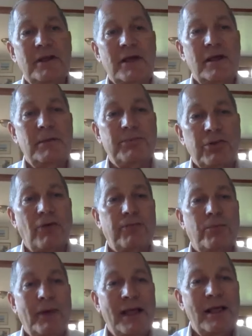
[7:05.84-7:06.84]
uh,
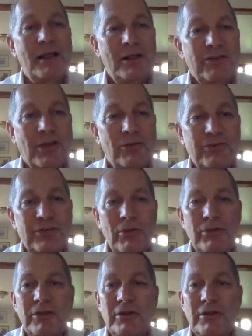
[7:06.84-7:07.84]
software, so so
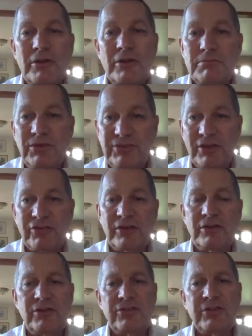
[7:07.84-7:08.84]
that
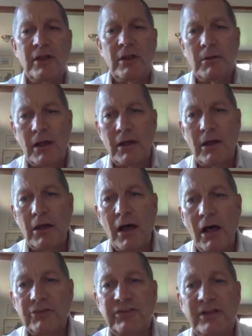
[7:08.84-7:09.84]
musicians, uh,
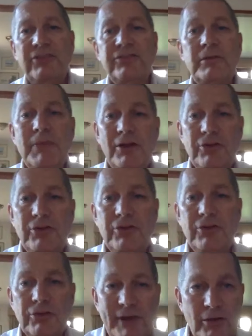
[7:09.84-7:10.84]
artists, major
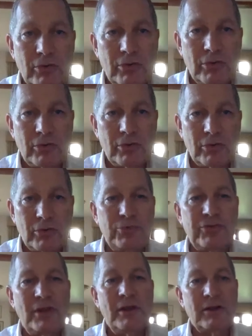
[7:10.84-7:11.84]
record labels
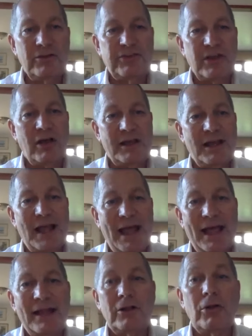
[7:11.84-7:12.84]
can start getting a
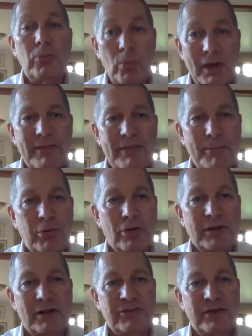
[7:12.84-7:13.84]
handle on where their, their
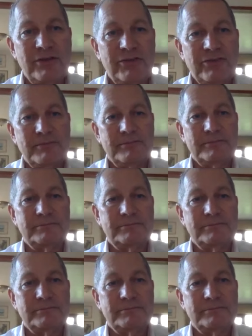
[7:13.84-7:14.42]
product is.